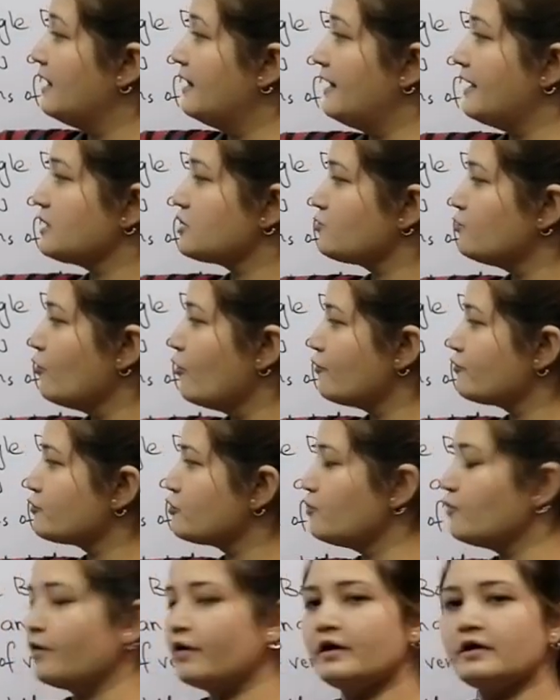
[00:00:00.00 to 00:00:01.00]
Let's move
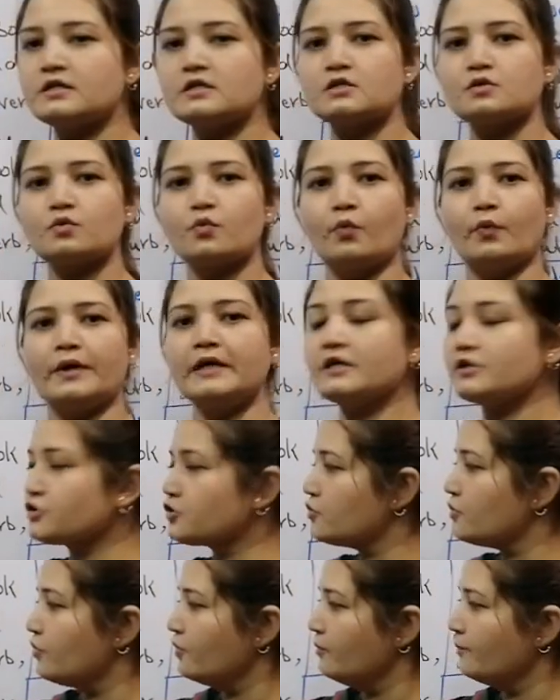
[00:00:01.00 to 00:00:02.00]
towards
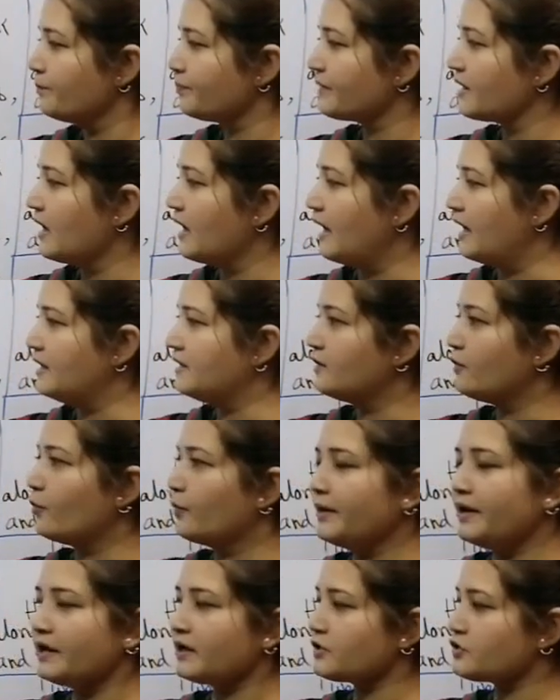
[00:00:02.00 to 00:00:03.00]
week 2. In the
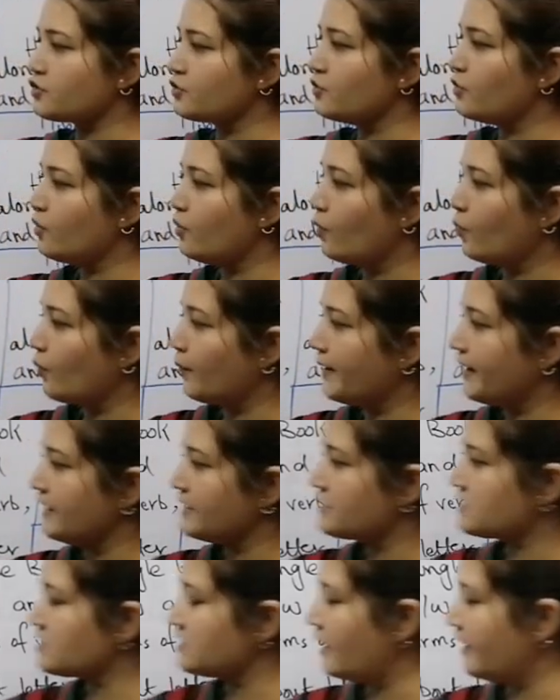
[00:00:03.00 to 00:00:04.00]
week 2,
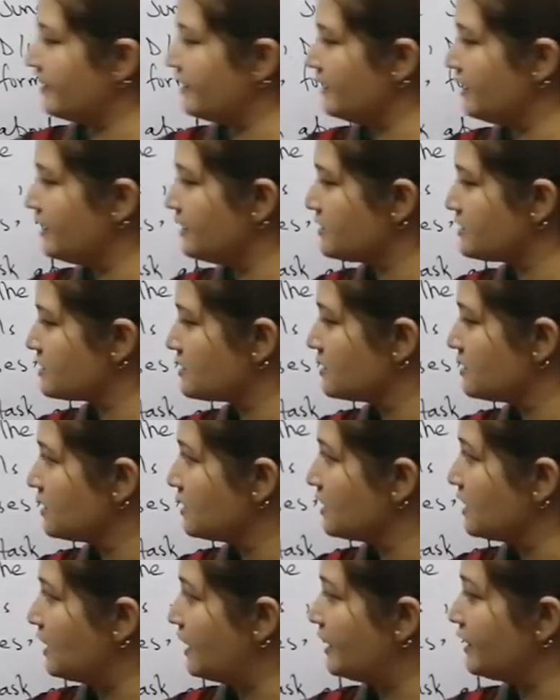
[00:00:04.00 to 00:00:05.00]
we studied
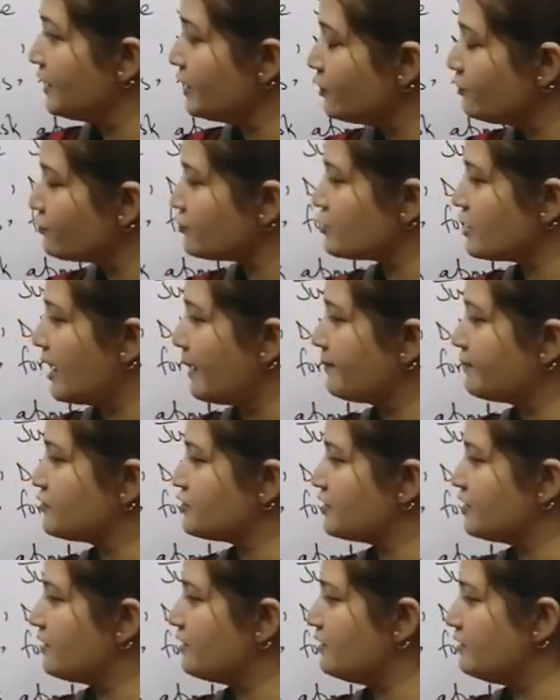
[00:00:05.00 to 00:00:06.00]
a new
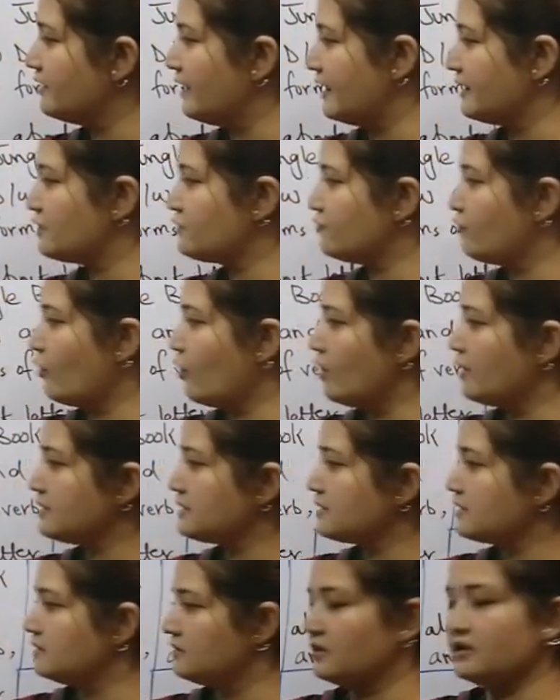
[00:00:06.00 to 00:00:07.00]
chapter that
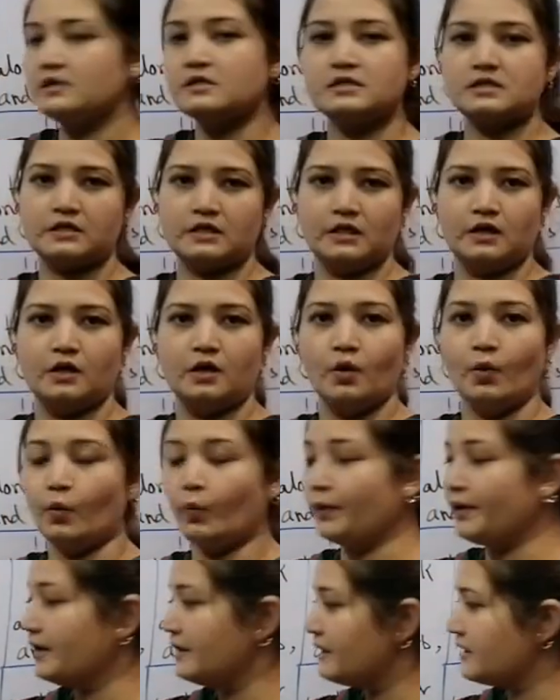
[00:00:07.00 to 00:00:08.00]
was the sea.
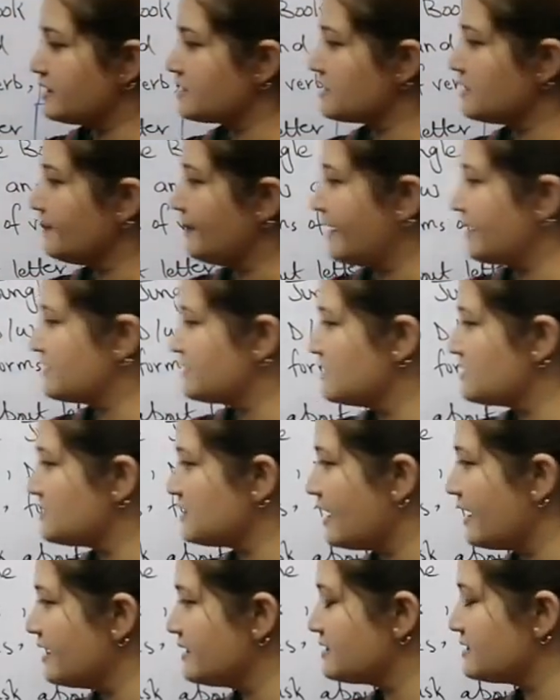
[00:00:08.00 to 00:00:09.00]
We did some
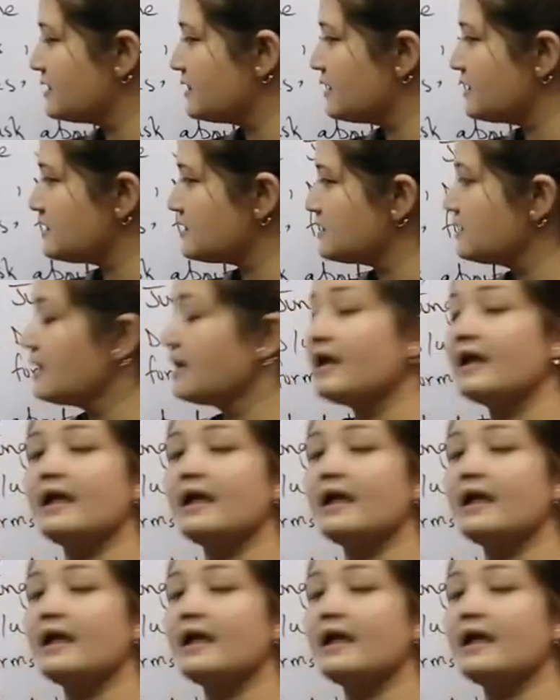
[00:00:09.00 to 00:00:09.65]
exercises.